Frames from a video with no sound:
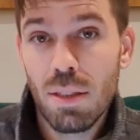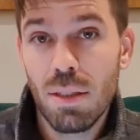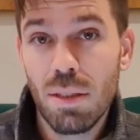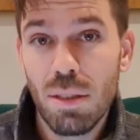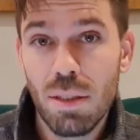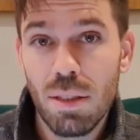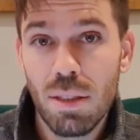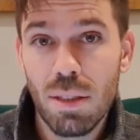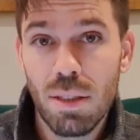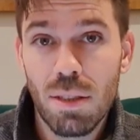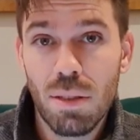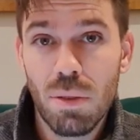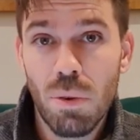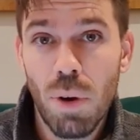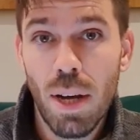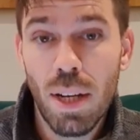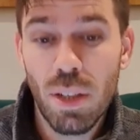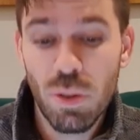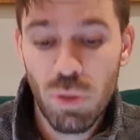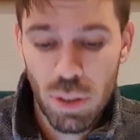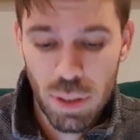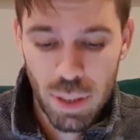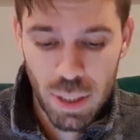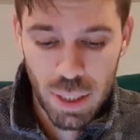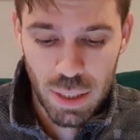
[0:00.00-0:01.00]
it's just quite
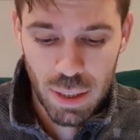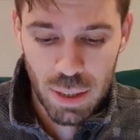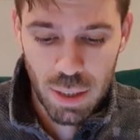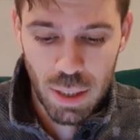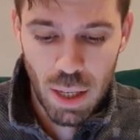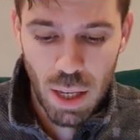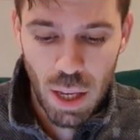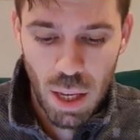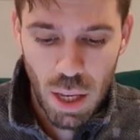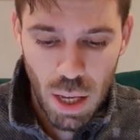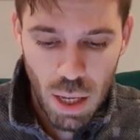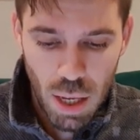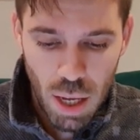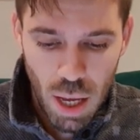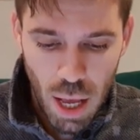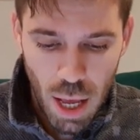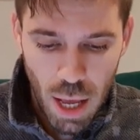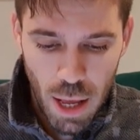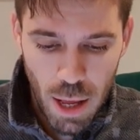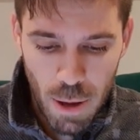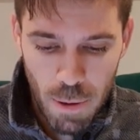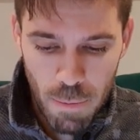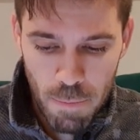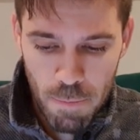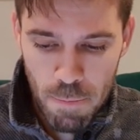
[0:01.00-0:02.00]
interesting, isn't it?
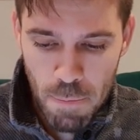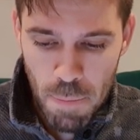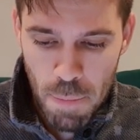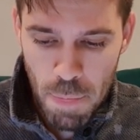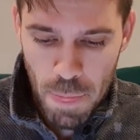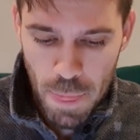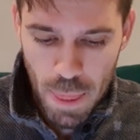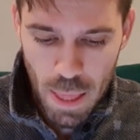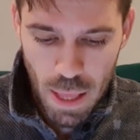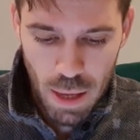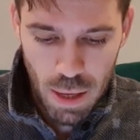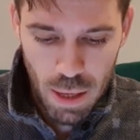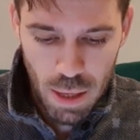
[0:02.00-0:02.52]
Um,